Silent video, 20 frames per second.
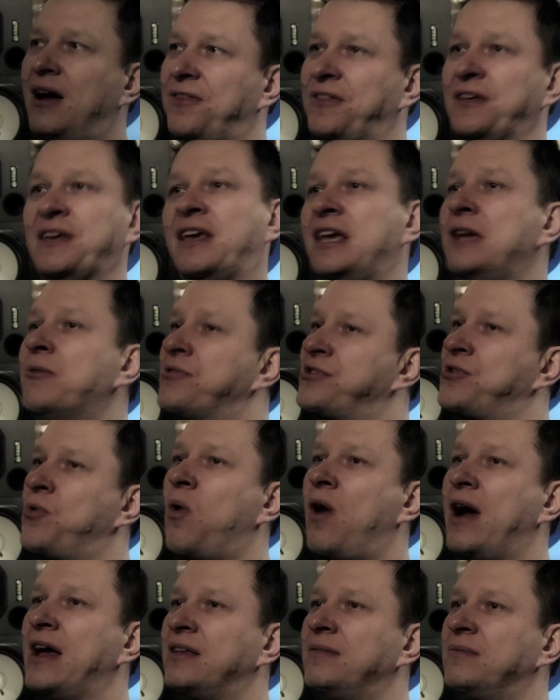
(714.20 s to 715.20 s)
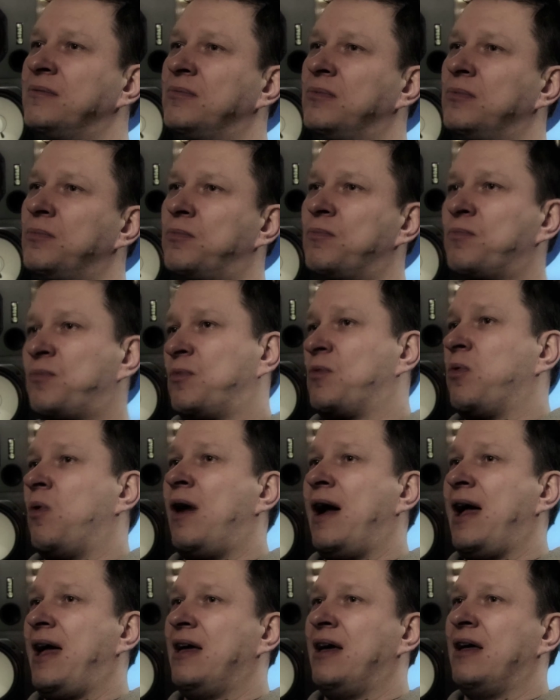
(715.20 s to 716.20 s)
think he was quite
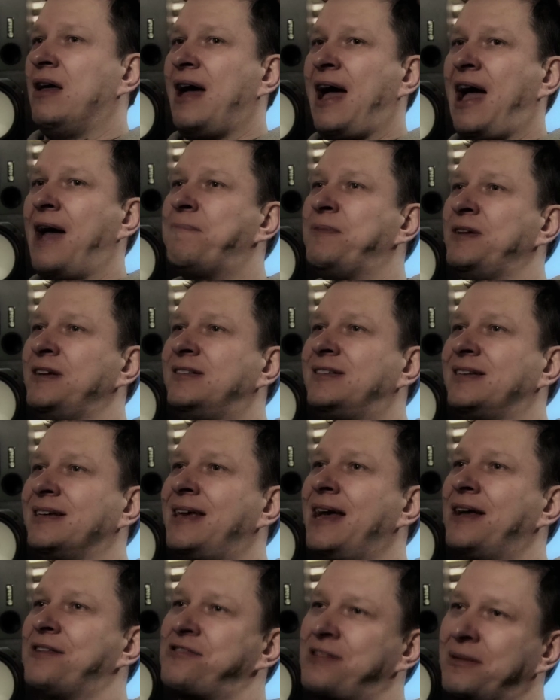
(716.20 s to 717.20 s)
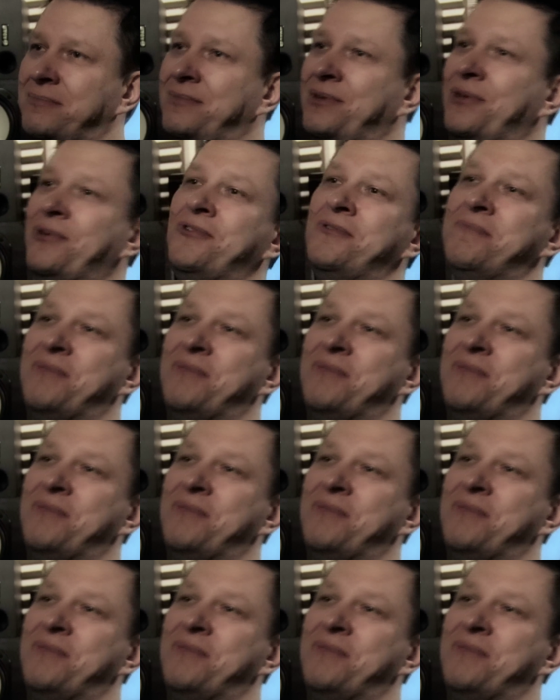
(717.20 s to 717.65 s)
happy to get some new